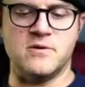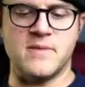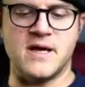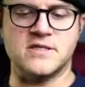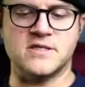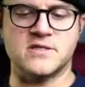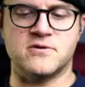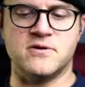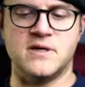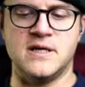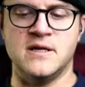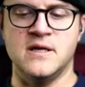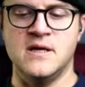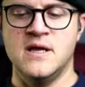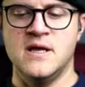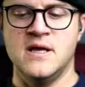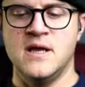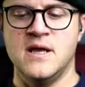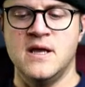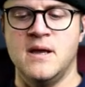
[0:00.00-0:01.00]
my screen.
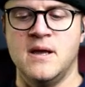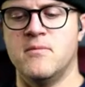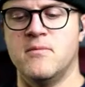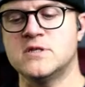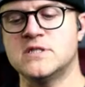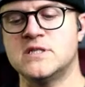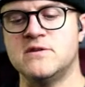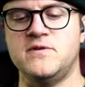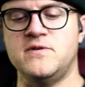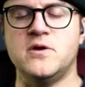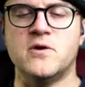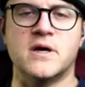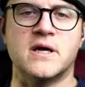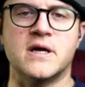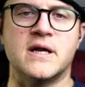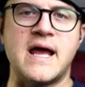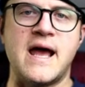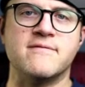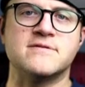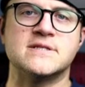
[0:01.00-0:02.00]
Most of you are
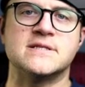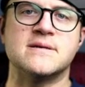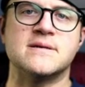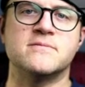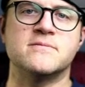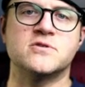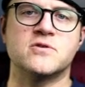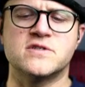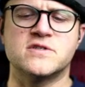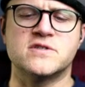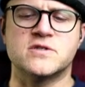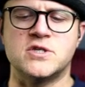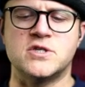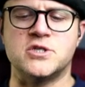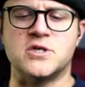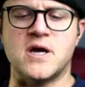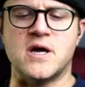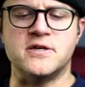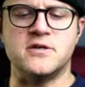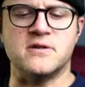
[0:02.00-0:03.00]
going to have some sort of
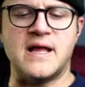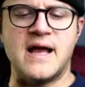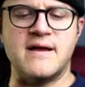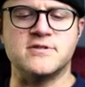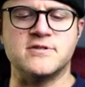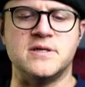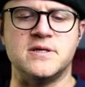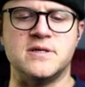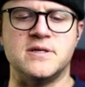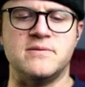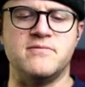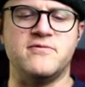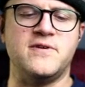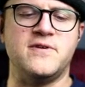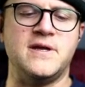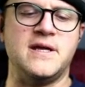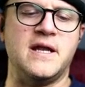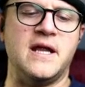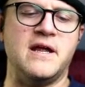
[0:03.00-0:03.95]
switcher on your live stream feed.